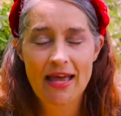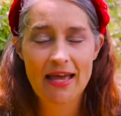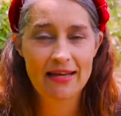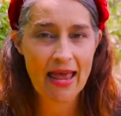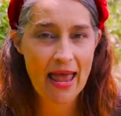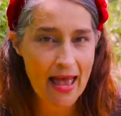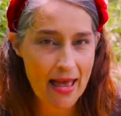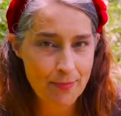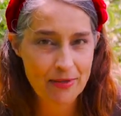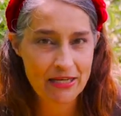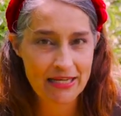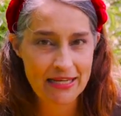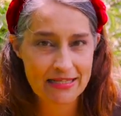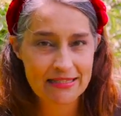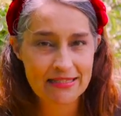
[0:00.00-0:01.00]
and
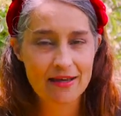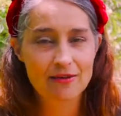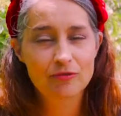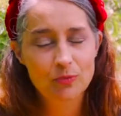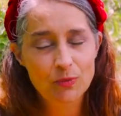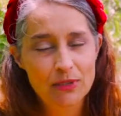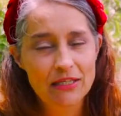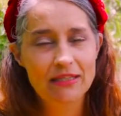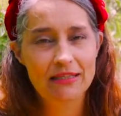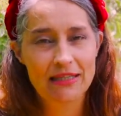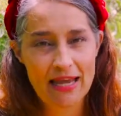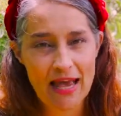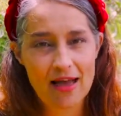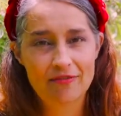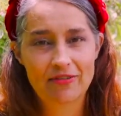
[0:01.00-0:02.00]
happiness of
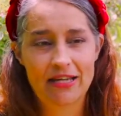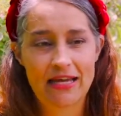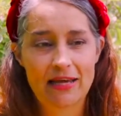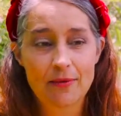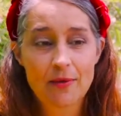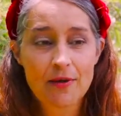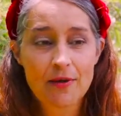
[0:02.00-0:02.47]
really having it,